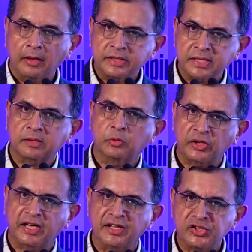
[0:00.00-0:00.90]
just
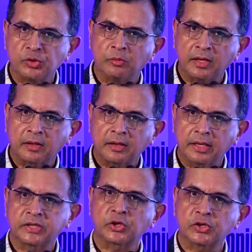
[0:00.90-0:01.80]
about the consumer,
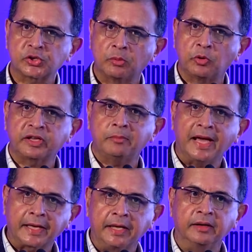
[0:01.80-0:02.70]
it's also about the
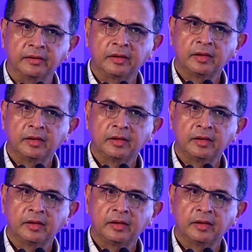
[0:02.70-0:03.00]
back end.